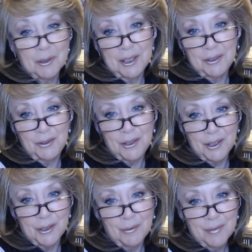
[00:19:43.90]
than you
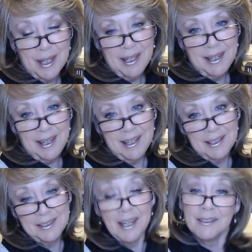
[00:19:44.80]
know.
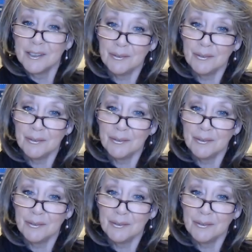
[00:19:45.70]
And yeah,